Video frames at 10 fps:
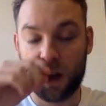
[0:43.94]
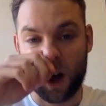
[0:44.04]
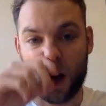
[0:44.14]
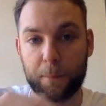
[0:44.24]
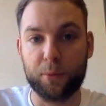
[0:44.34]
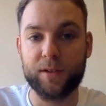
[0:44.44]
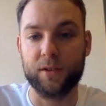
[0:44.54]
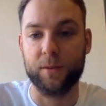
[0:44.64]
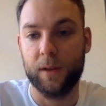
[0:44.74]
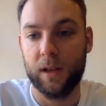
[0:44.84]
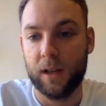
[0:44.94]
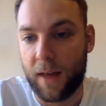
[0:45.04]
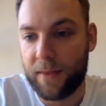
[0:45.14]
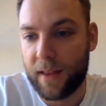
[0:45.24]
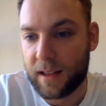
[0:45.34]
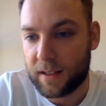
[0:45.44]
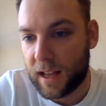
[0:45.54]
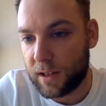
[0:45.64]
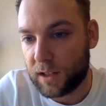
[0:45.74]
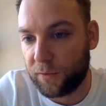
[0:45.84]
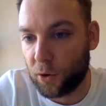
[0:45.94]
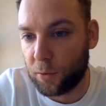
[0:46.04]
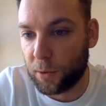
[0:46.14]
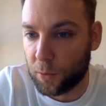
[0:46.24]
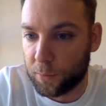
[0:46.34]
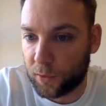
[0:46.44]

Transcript: prism, and that's where this formula comes from.